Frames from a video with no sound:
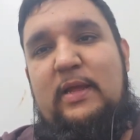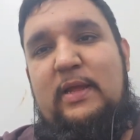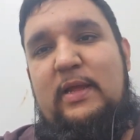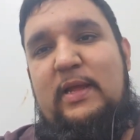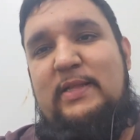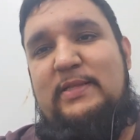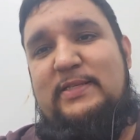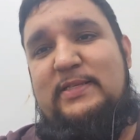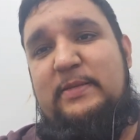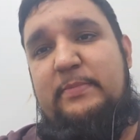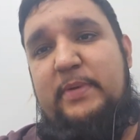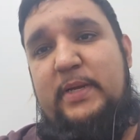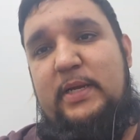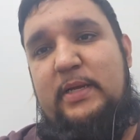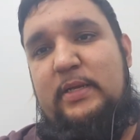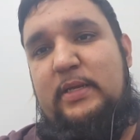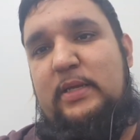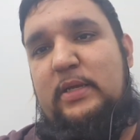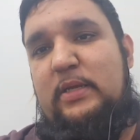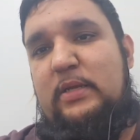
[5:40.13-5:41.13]
answer
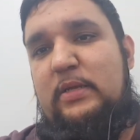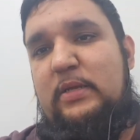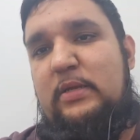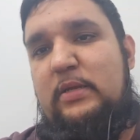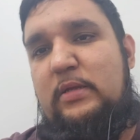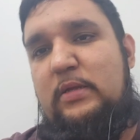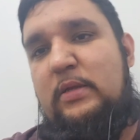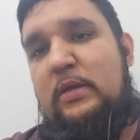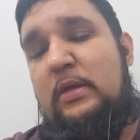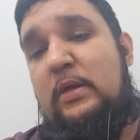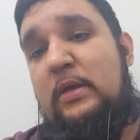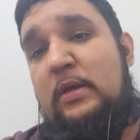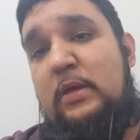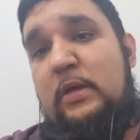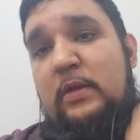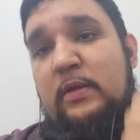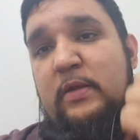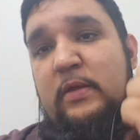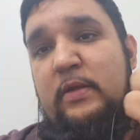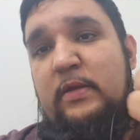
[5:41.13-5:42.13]
back
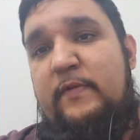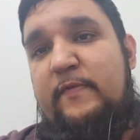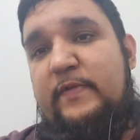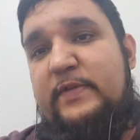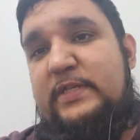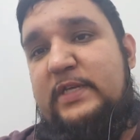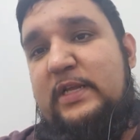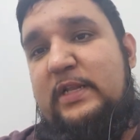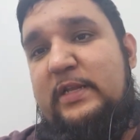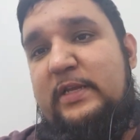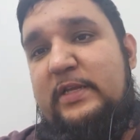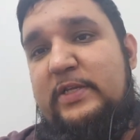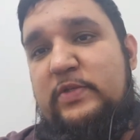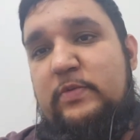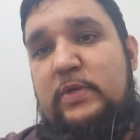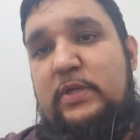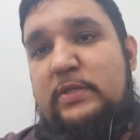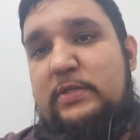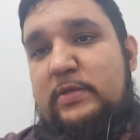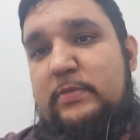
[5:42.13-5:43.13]
physically as
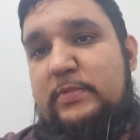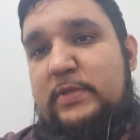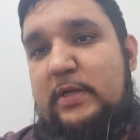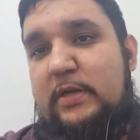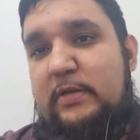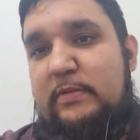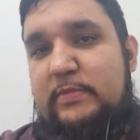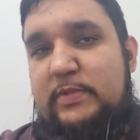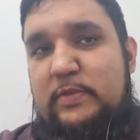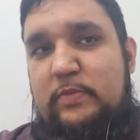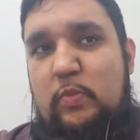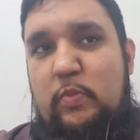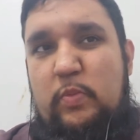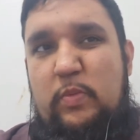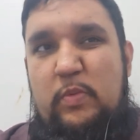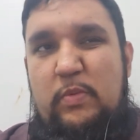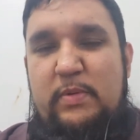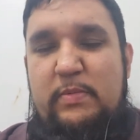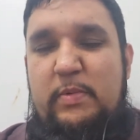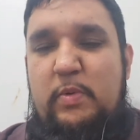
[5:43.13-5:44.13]
well sometimes.
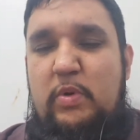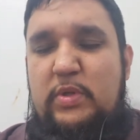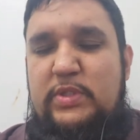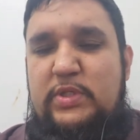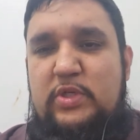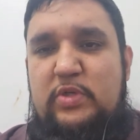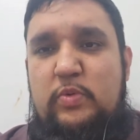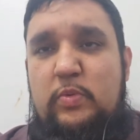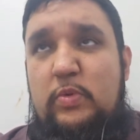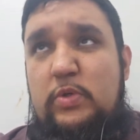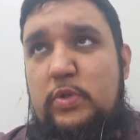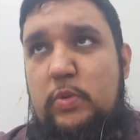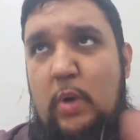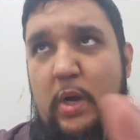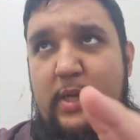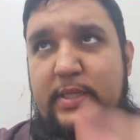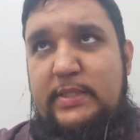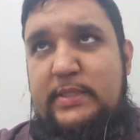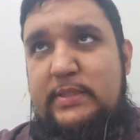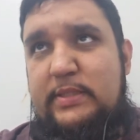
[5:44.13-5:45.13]
Maybe once or
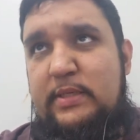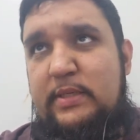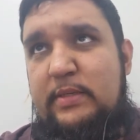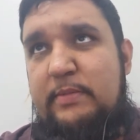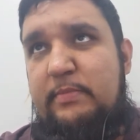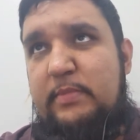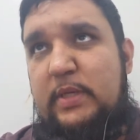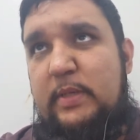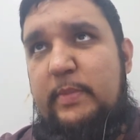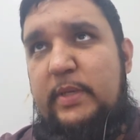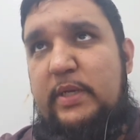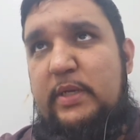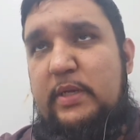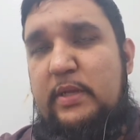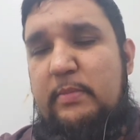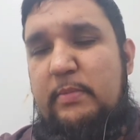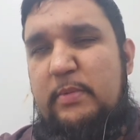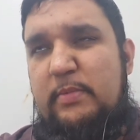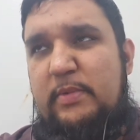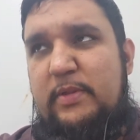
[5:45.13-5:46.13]
twice, maybe
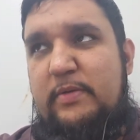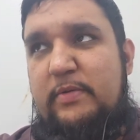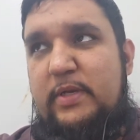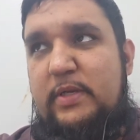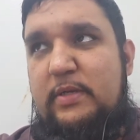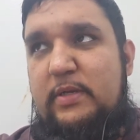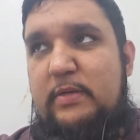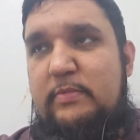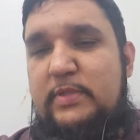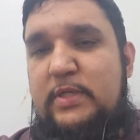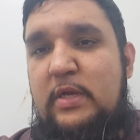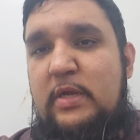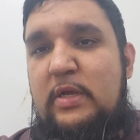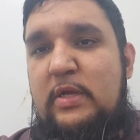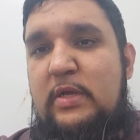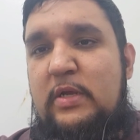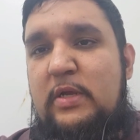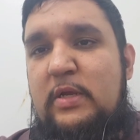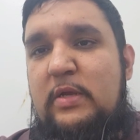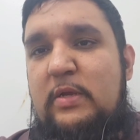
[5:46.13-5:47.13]
three times.
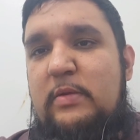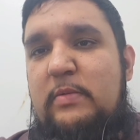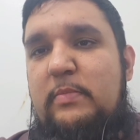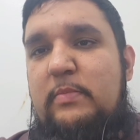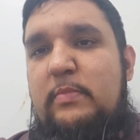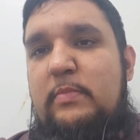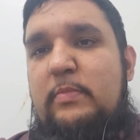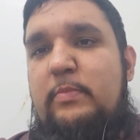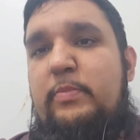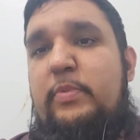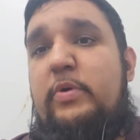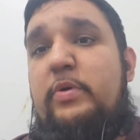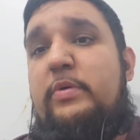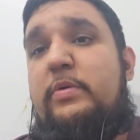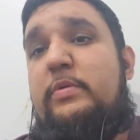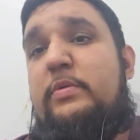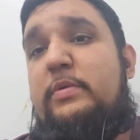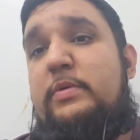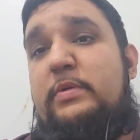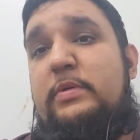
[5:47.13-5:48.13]
But
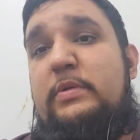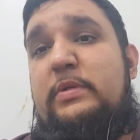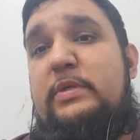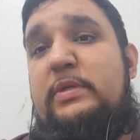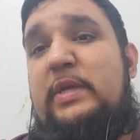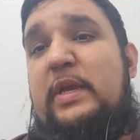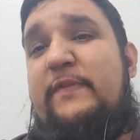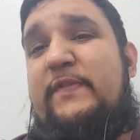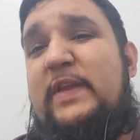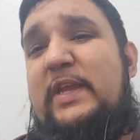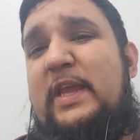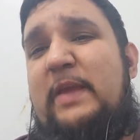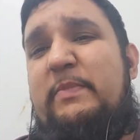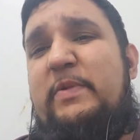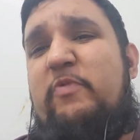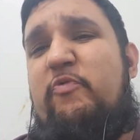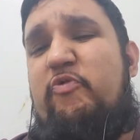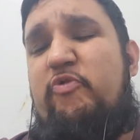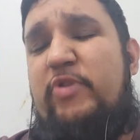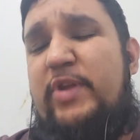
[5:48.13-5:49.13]
you have to get
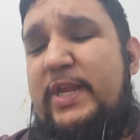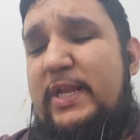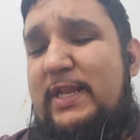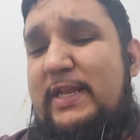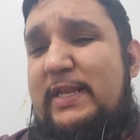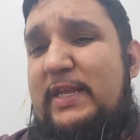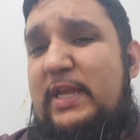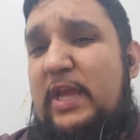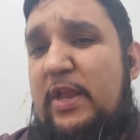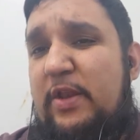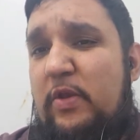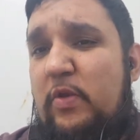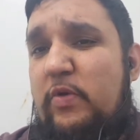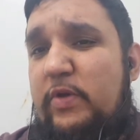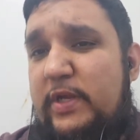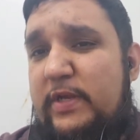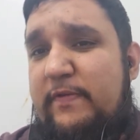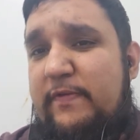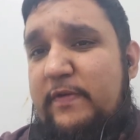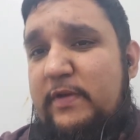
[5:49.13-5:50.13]
me really
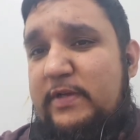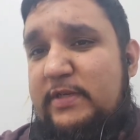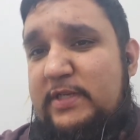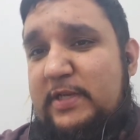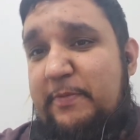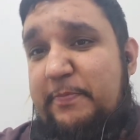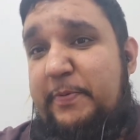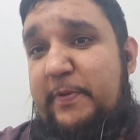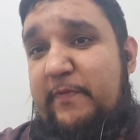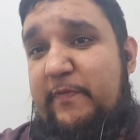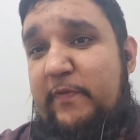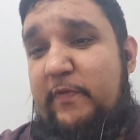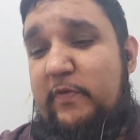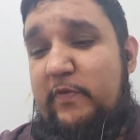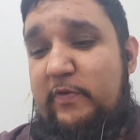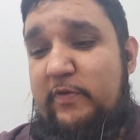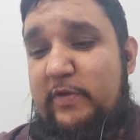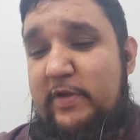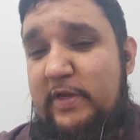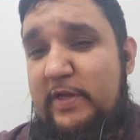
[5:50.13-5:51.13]
annoyed first
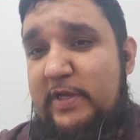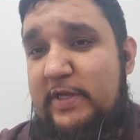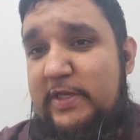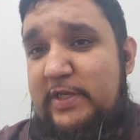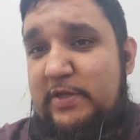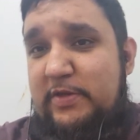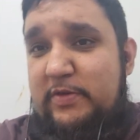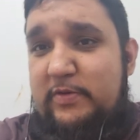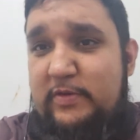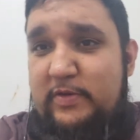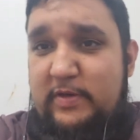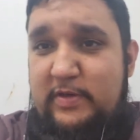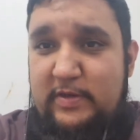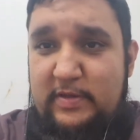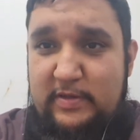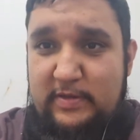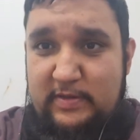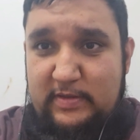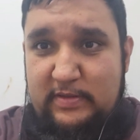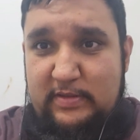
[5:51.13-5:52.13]
before I
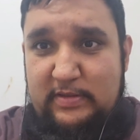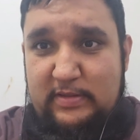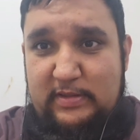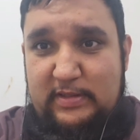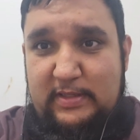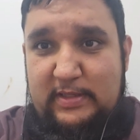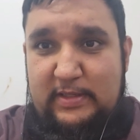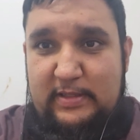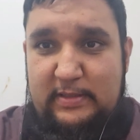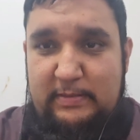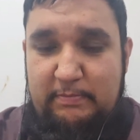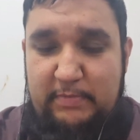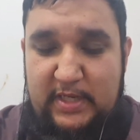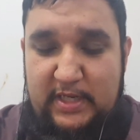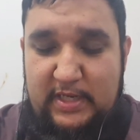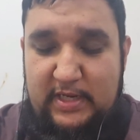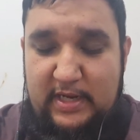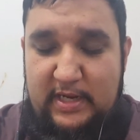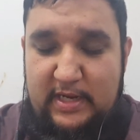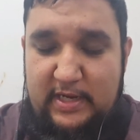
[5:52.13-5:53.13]

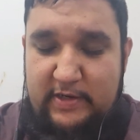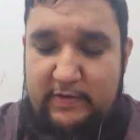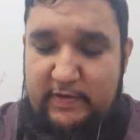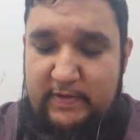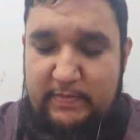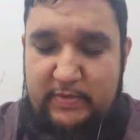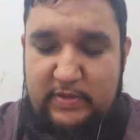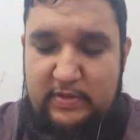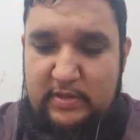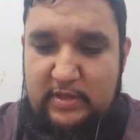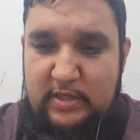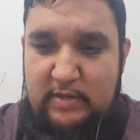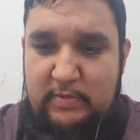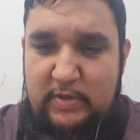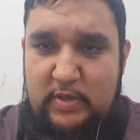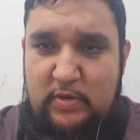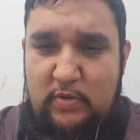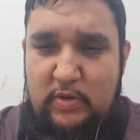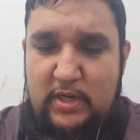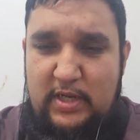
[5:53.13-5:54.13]
get angry. But I'm a
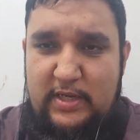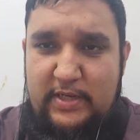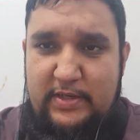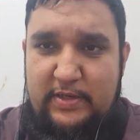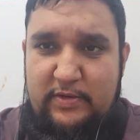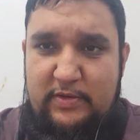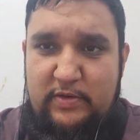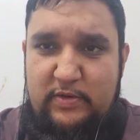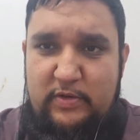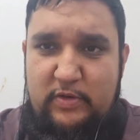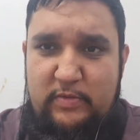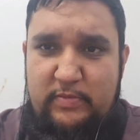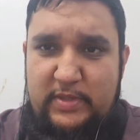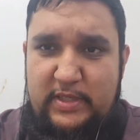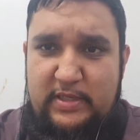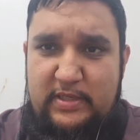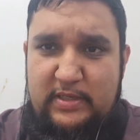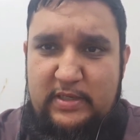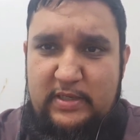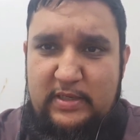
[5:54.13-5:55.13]
quite
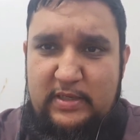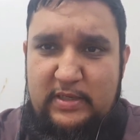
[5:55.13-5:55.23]
normally